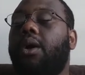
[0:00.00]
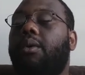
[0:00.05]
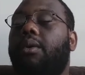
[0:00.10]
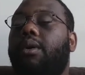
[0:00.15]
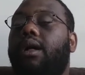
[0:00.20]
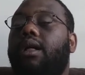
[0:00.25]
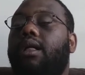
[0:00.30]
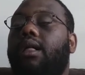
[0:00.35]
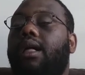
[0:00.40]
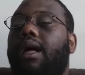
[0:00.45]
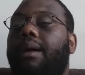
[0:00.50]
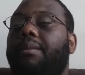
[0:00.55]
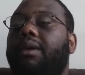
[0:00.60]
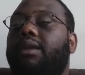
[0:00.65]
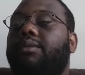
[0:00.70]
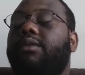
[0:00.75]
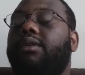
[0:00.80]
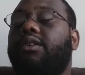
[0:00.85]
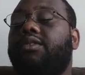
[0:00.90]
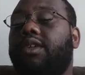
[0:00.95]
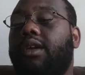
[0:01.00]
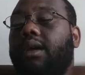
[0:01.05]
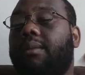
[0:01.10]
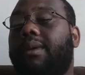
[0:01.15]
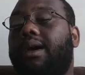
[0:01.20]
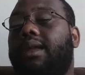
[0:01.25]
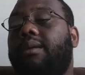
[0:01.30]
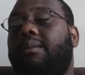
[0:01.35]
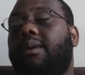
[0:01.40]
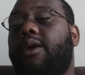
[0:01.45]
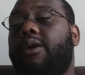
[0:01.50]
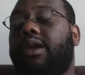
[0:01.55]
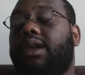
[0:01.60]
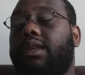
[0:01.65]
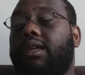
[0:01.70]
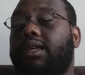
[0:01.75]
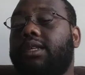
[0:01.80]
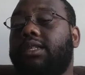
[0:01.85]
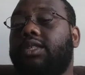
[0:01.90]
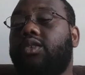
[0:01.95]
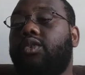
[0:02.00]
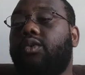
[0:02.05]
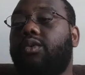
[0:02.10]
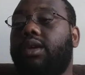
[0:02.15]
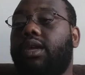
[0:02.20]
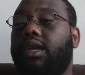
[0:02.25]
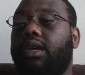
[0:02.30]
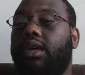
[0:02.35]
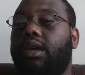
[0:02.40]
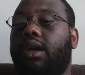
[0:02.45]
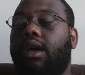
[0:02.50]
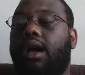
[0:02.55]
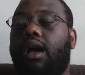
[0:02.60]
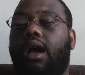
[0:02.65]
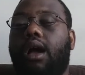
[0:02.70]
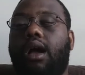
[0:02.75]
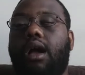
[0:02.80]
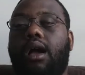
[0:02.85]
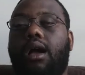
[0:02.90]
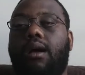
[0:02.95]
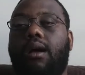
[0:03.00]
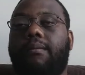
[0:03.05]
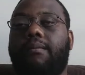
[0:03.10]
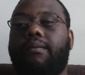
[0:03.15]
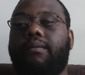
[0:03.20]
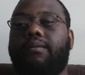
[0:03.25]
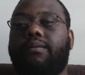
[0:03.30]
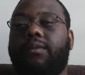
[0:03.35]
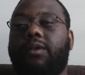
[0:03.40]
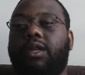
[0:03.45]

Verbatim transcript: well i mean when you think about american history um,